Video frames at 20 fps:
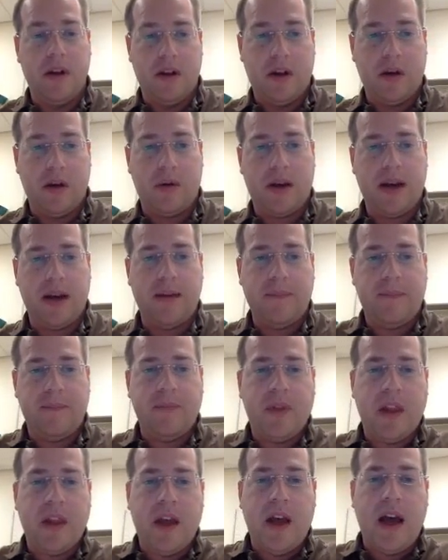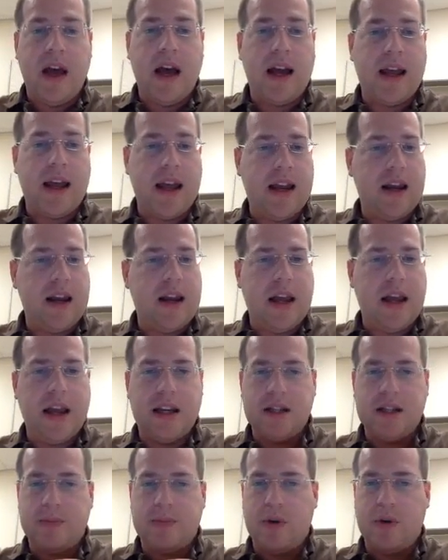Okay. Again, it
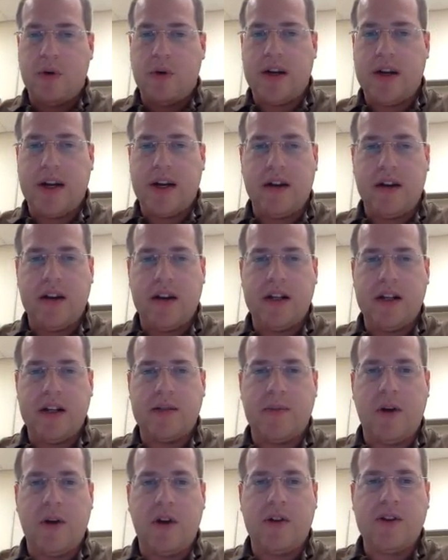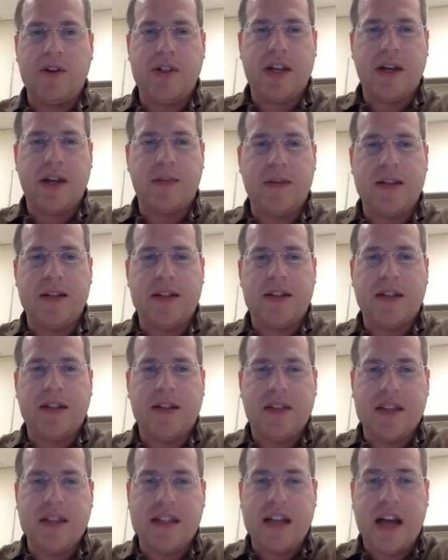is broken down into smaller segments.
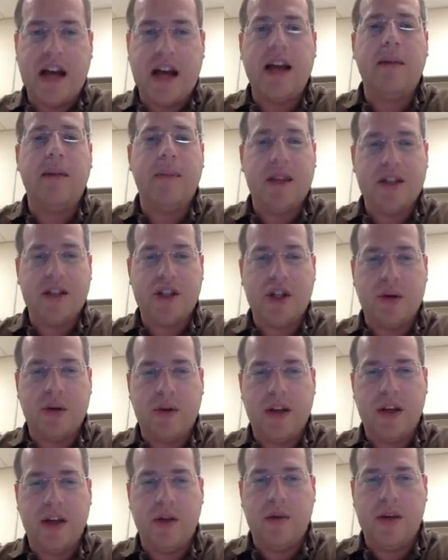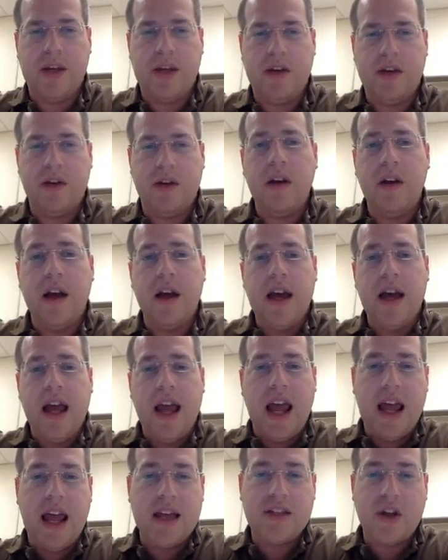The time it's showing you here
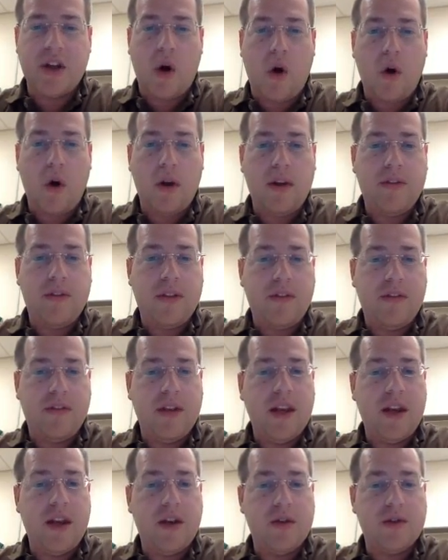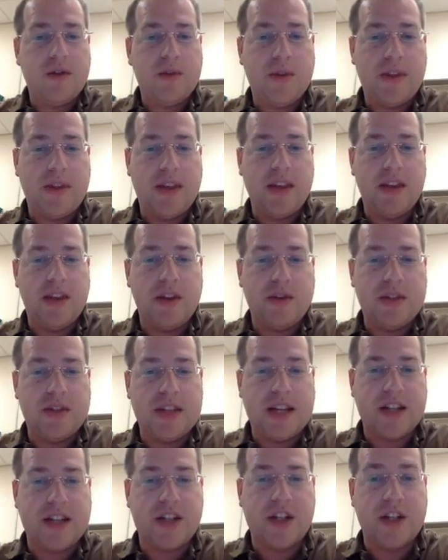is all of the videos within those
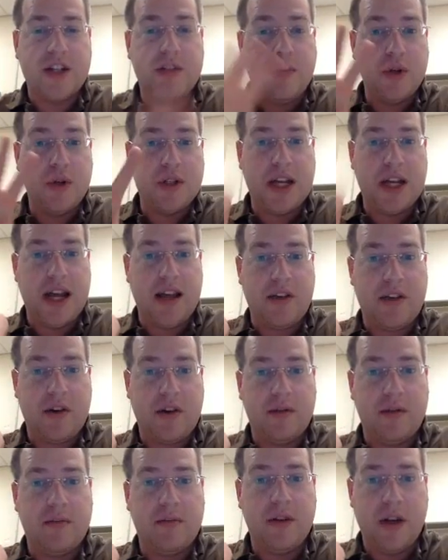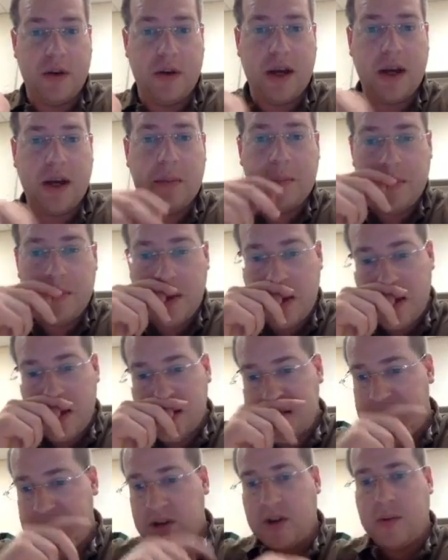sections put together, okay?
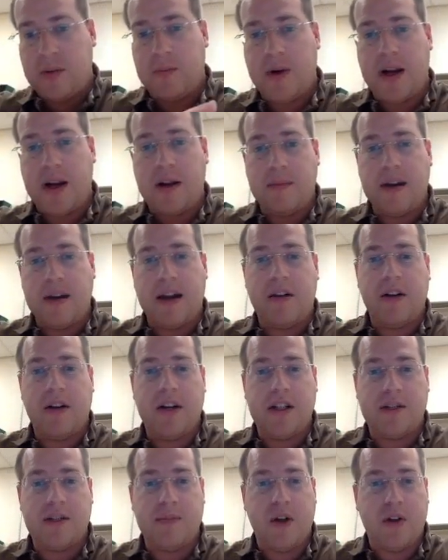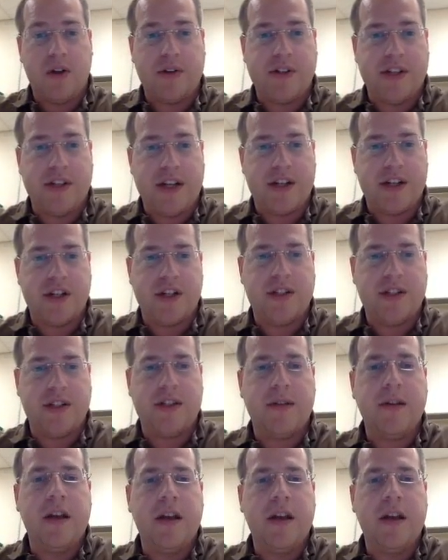So you can break them down into smaller sections.